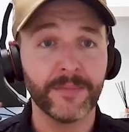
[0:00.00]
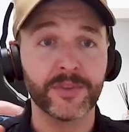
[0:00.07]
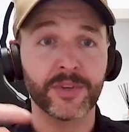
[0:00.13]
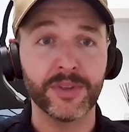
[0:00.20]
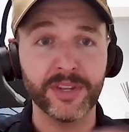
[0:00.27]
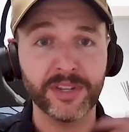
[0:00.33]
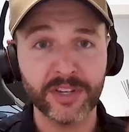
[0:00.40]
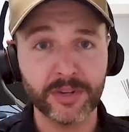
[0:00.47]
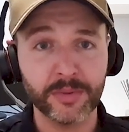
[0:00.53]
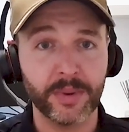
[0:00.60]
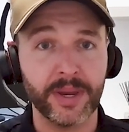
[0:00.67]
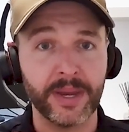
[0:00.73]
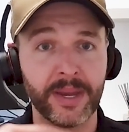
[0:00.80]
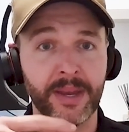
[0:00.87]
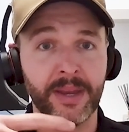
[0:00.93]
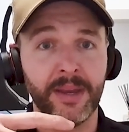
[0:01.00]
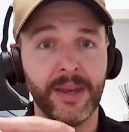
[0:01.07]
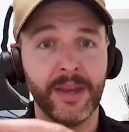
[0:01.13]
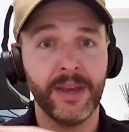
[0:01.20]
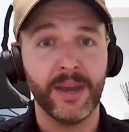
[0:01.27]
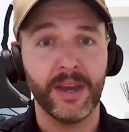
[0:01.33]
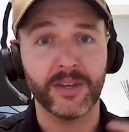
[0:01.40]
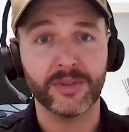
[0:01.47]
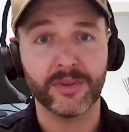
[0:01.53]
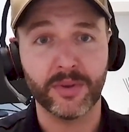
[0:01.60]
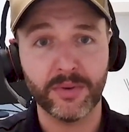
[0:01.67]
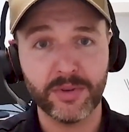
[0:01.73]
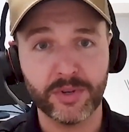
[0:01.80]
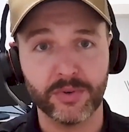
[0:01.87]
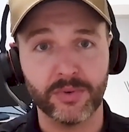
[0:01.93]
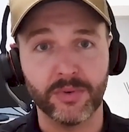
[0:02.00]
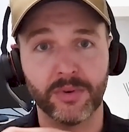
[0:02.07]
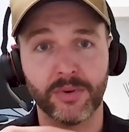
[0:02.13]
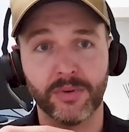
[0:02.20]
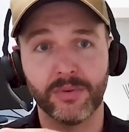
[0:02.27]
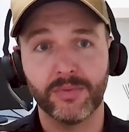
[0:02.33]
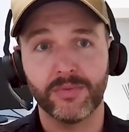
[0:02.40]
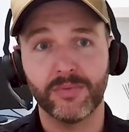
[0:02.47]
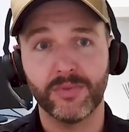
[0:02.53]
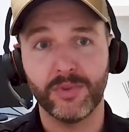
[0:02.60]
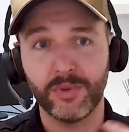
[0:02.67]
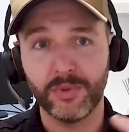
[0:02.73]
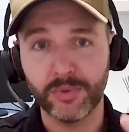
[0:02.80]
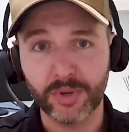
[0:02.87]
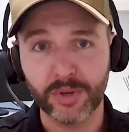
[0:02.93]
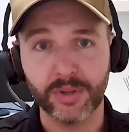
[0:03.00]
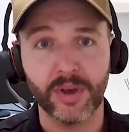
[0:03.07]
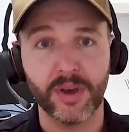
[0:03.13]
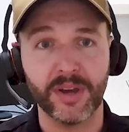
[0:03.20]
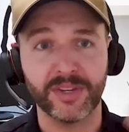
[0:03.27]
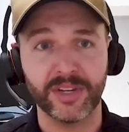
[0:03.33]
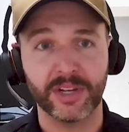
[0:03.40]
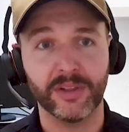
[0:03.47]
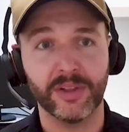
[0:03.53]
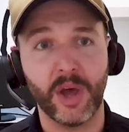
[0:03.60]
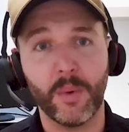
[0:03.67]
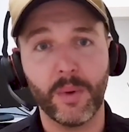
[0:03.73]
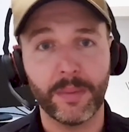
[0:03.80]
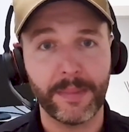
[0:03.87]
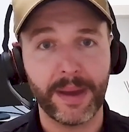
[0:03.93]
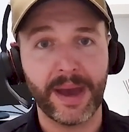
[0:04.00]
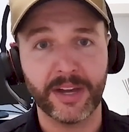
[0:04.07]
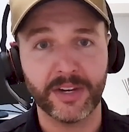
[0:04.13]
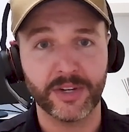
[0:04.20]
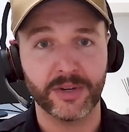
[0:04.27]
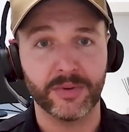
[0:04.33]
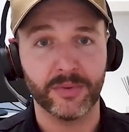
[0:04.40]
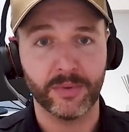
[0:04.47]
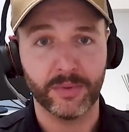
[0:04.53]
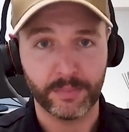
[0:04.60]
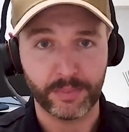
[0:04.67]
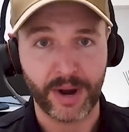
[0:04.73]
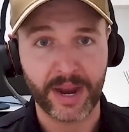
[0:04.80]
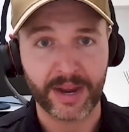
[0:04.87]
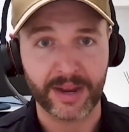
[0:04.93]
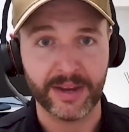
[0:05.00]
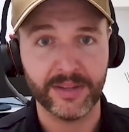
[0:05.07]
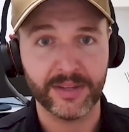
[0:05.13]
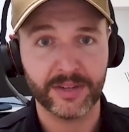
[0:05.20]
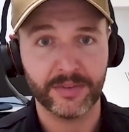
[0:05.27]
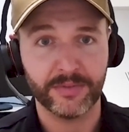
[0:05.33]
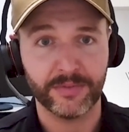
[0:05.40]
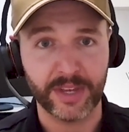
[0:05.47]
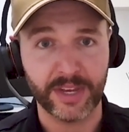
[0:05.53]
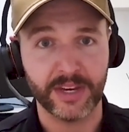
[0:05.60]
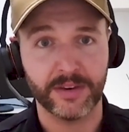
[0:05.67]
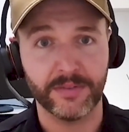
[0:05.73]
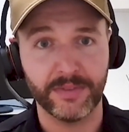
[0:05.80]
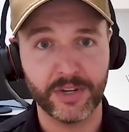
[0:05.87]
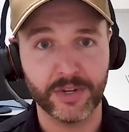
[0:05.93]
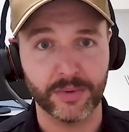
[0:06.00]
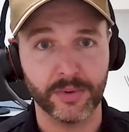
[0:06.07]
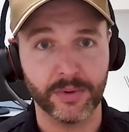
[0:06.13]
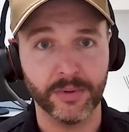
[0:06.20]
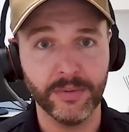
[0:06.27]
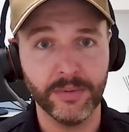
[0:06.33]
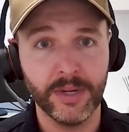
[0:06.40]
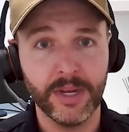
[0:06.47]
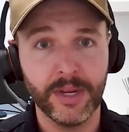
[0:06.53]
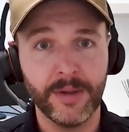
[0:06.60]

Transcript: So this is where, as long as you're utilizing lower margin brackets for the individual,